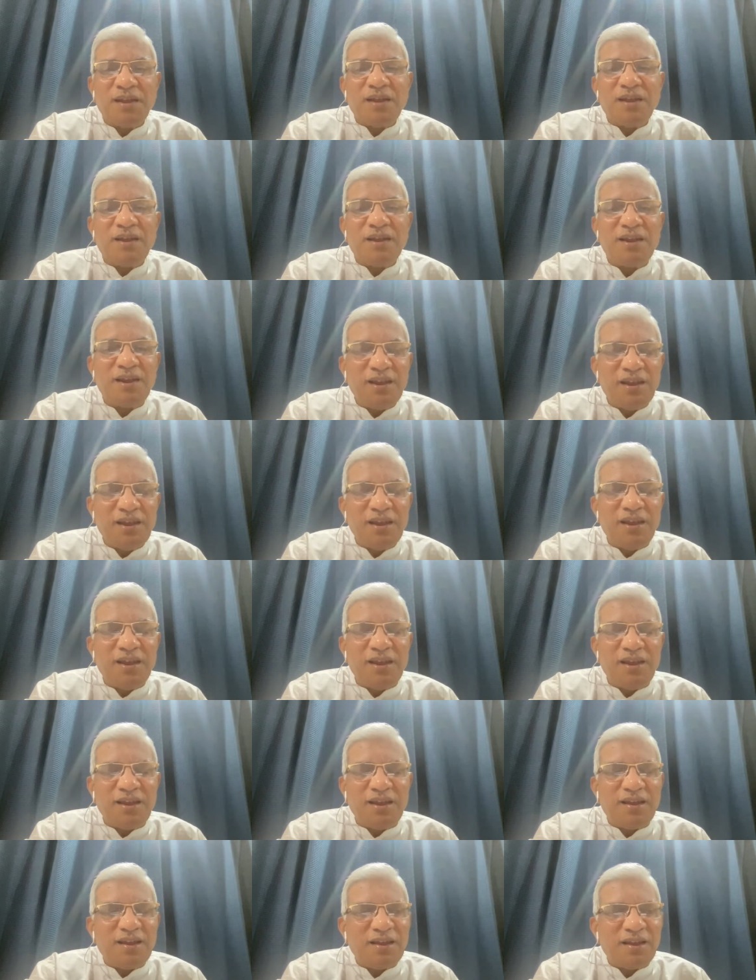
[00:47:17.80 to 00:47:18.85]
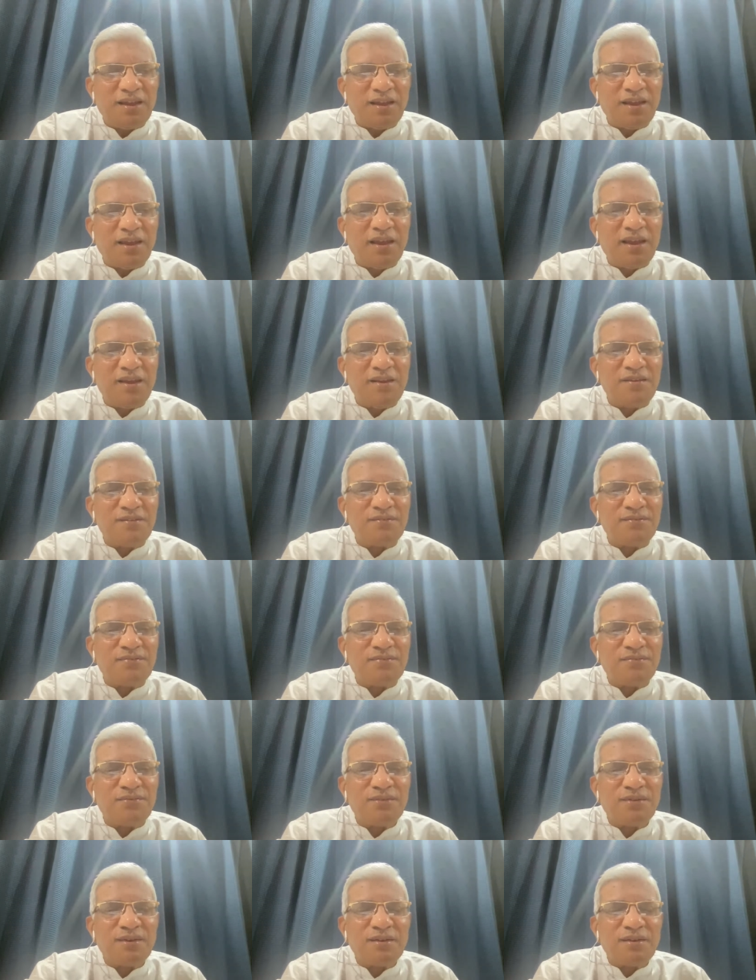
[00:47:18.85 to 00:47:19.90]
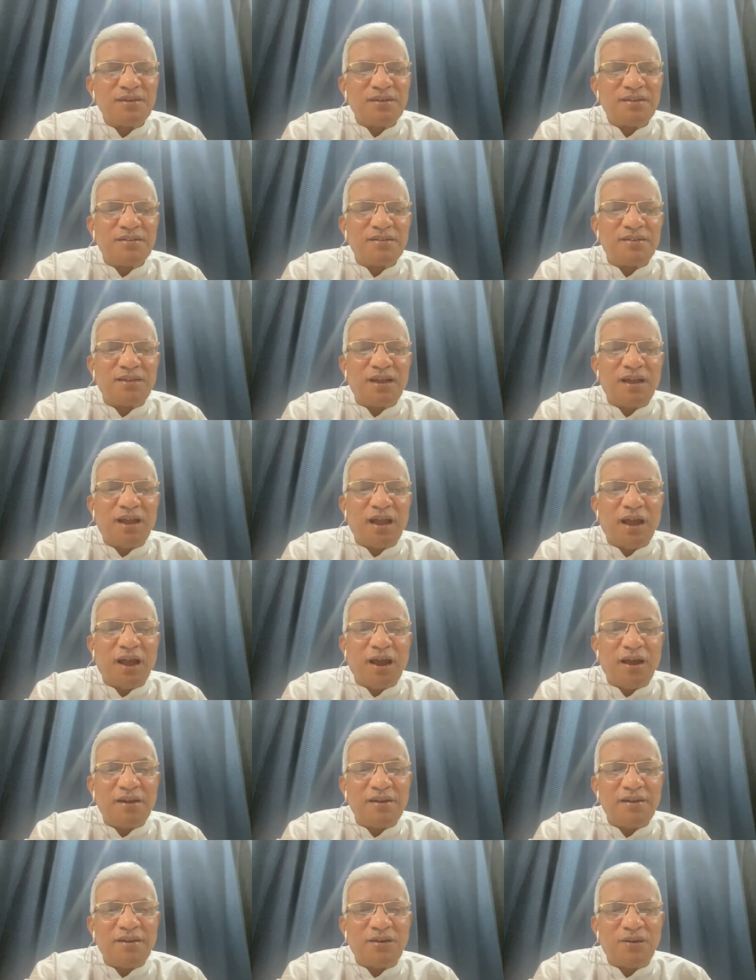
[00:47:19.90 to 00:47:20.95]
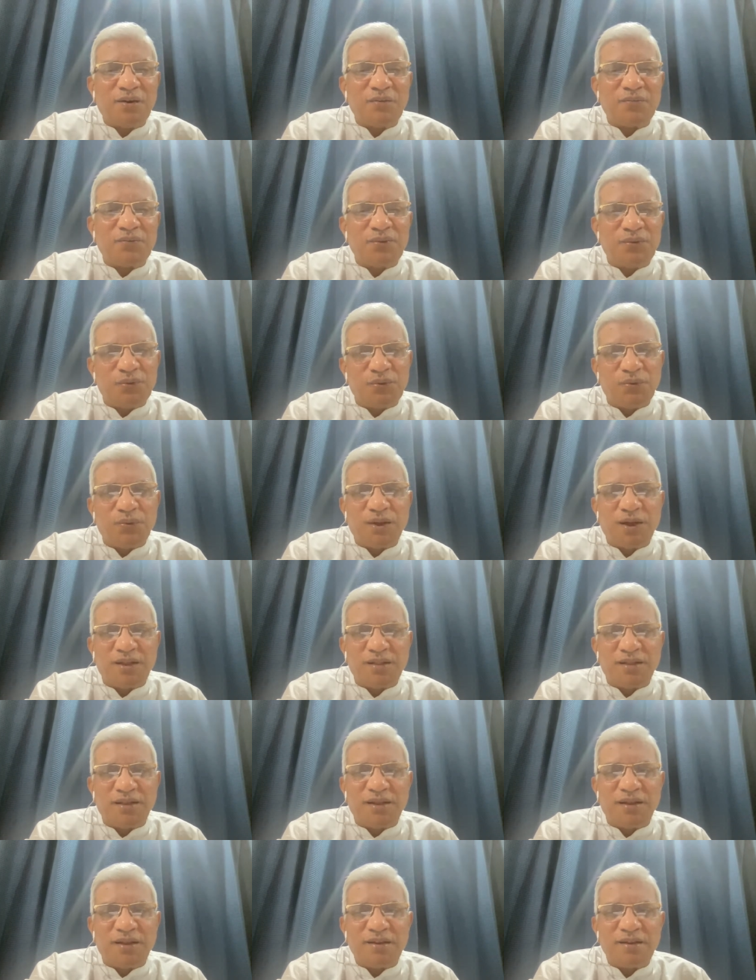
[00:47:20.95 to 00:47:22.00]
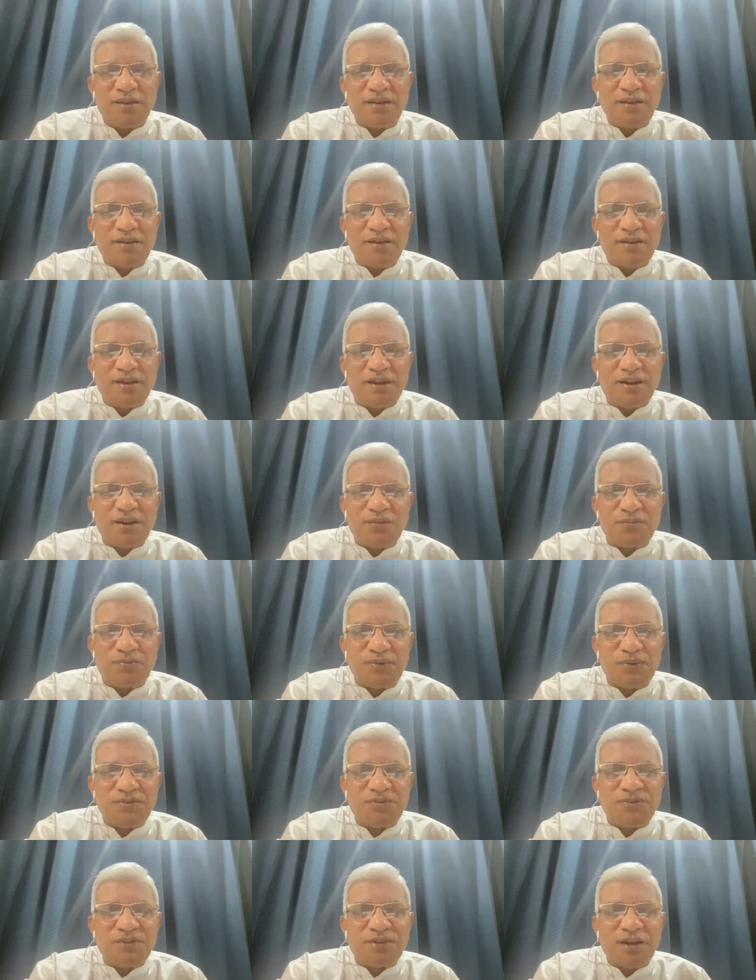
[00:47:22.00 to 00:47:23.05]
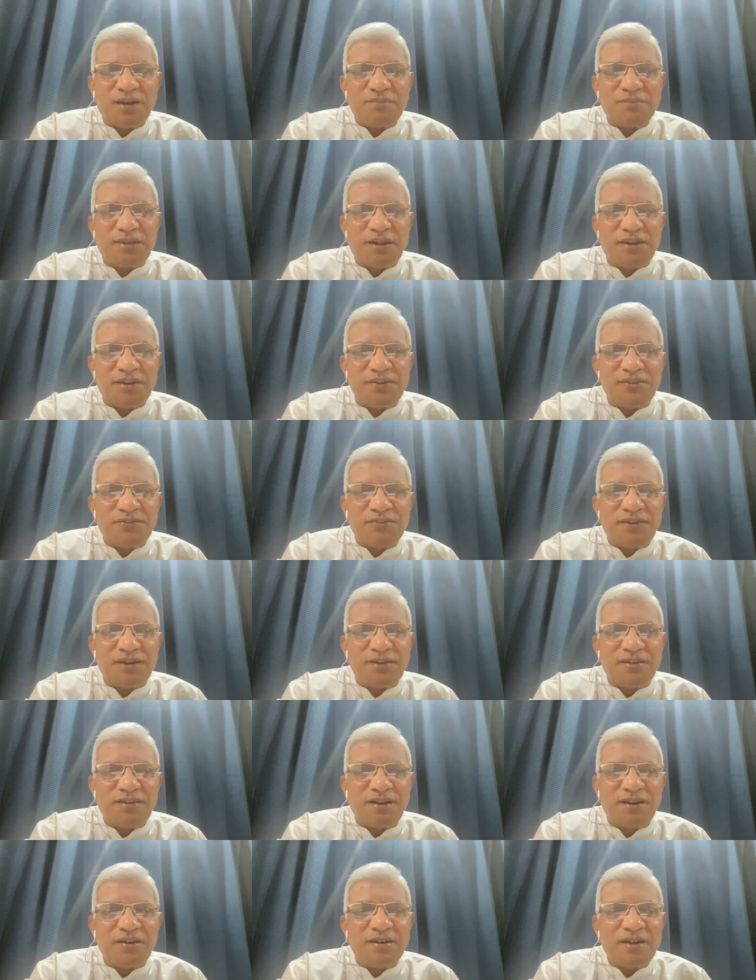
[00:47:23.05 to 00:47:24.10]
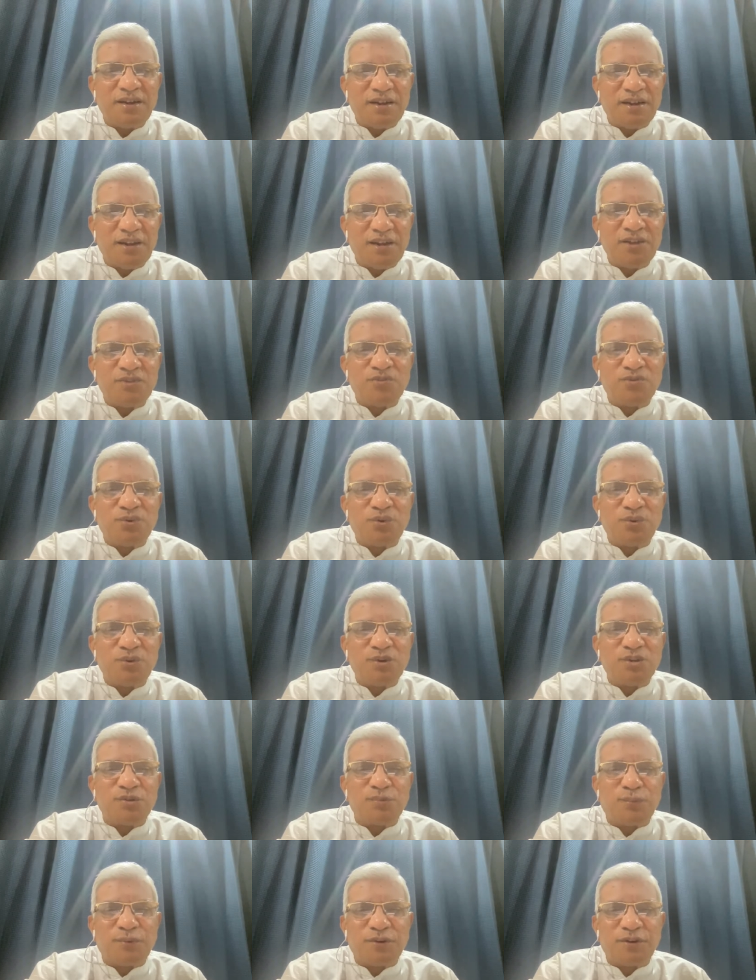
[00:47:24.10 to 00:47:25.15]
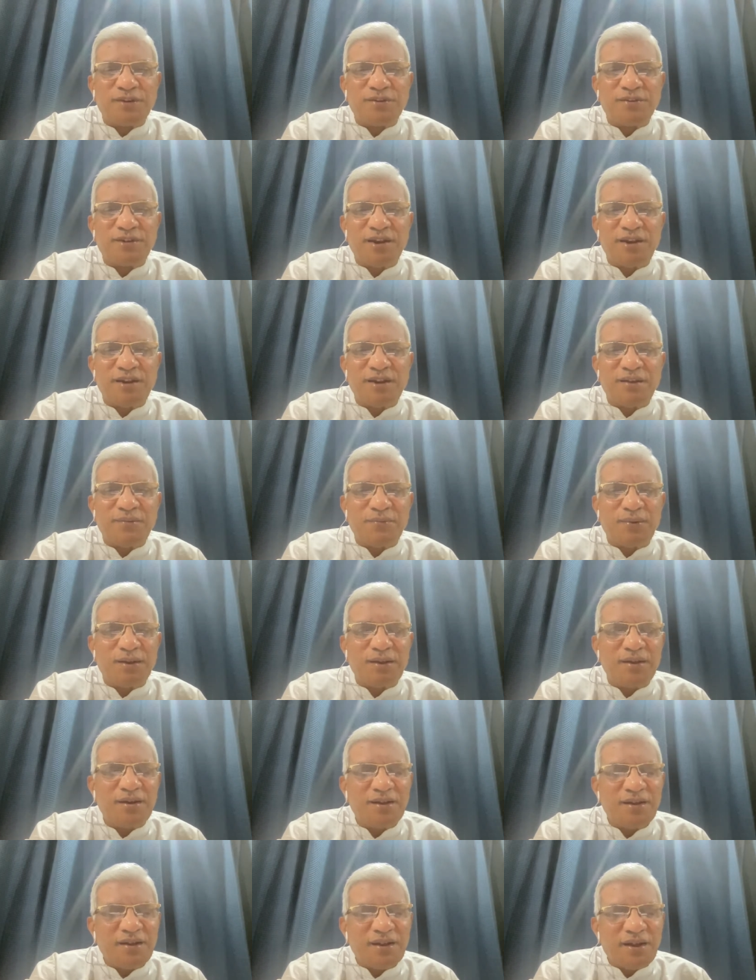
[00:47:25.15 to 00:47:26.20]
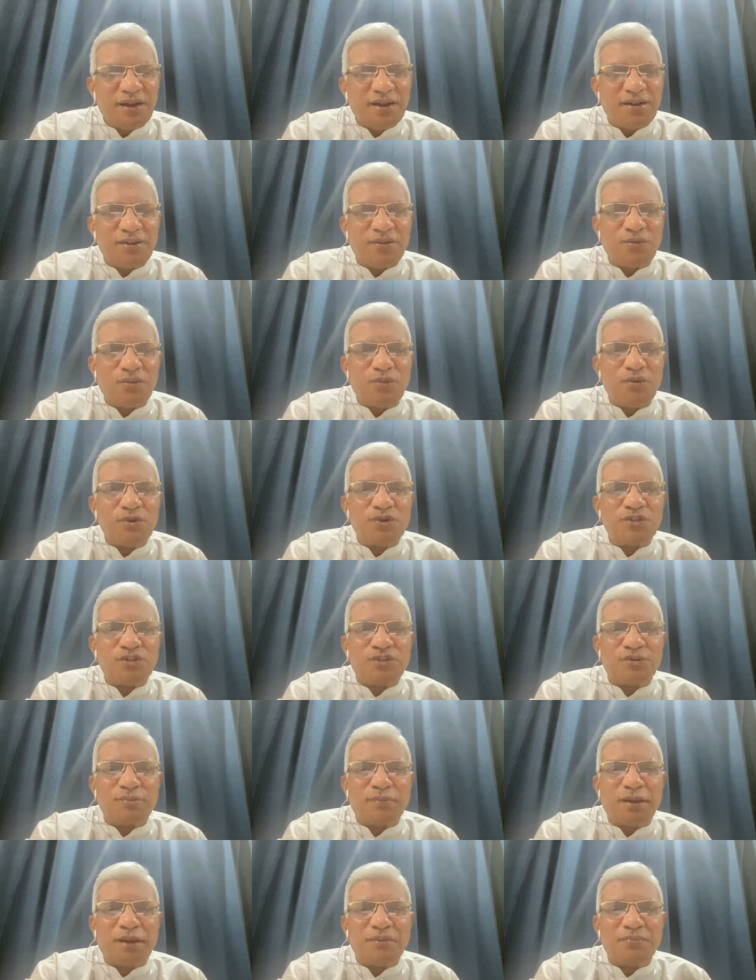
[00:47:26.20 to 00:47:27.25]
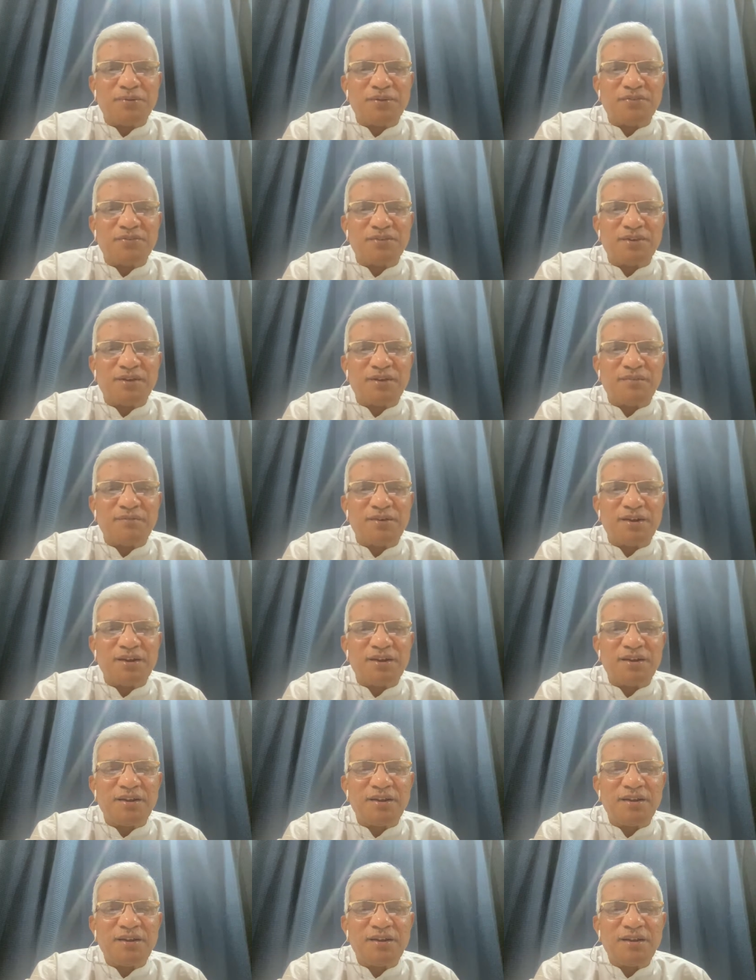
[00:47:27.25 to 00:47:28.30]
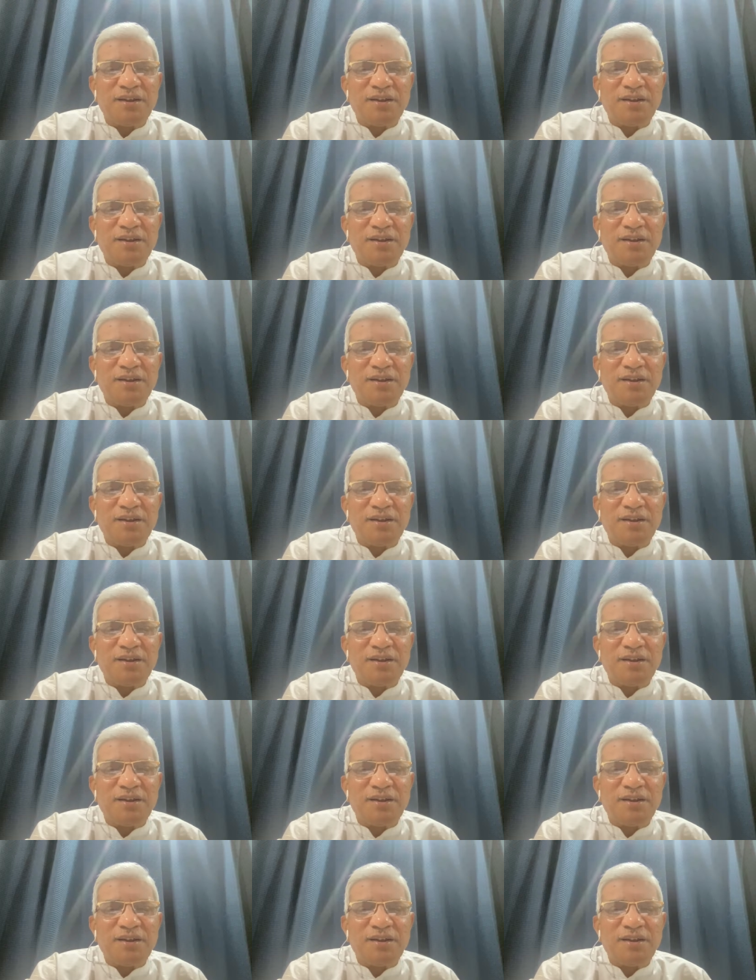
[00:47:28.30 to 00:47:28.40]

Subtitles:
he gave the idea of yoga there. It is first time that he said that each soul is potentially divine and the goal is to manifest divinity.